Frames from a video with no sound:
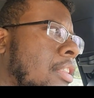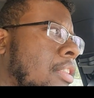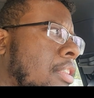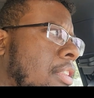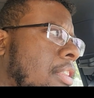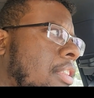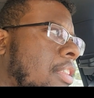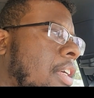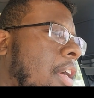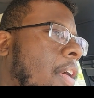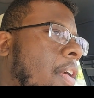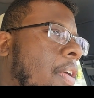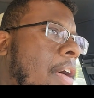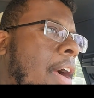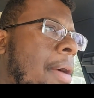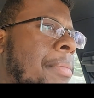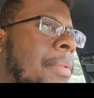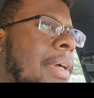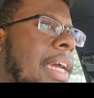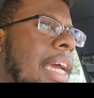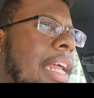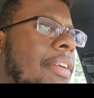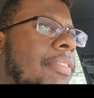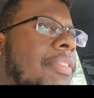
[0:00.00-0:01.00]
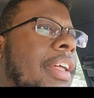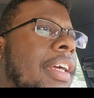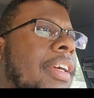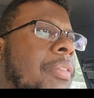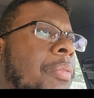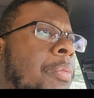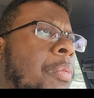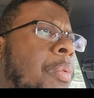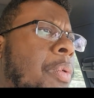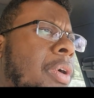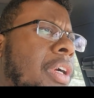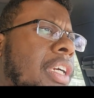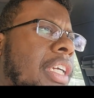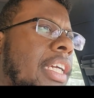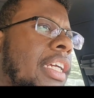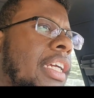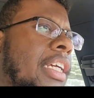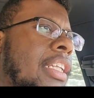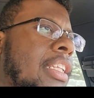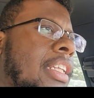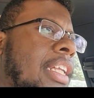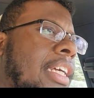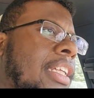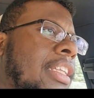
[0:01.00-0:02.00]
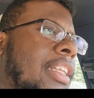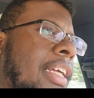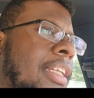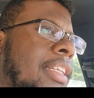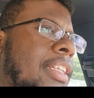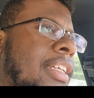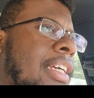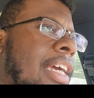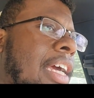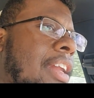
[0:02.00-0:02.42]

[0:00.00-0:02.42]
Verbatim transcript: so I'm kind of like working in like like